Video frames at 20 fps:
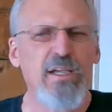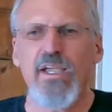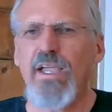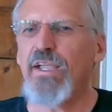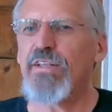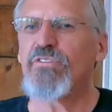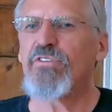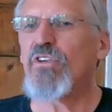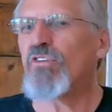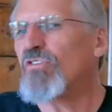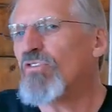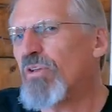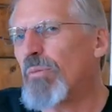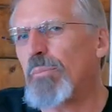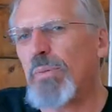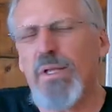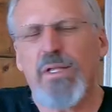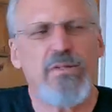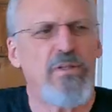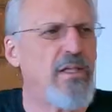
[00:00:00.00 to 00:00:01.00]
It just
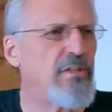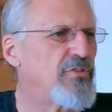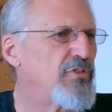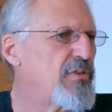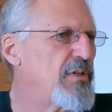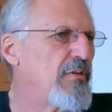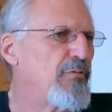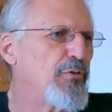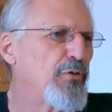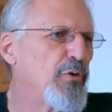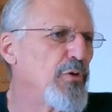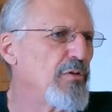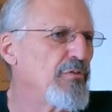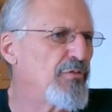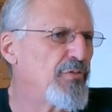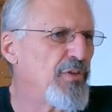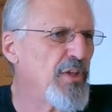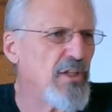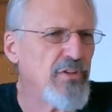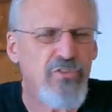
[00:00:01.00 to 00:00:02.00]
depends. It's the
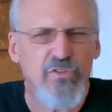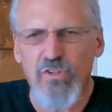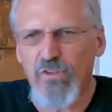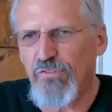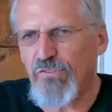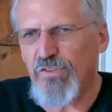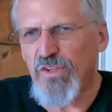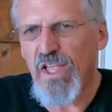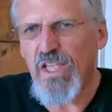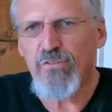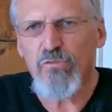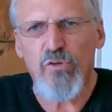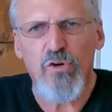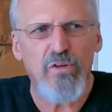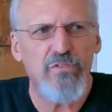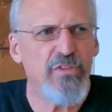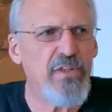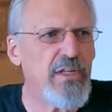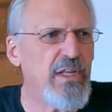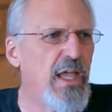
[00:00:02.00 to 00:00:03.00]
fruit. It's the flavor
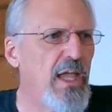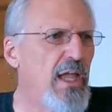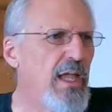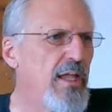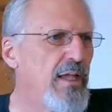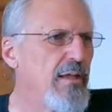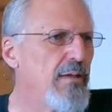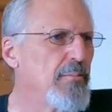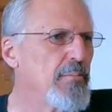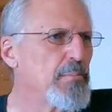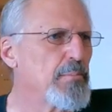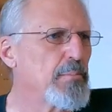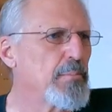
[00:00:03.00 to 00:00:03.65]
of the day.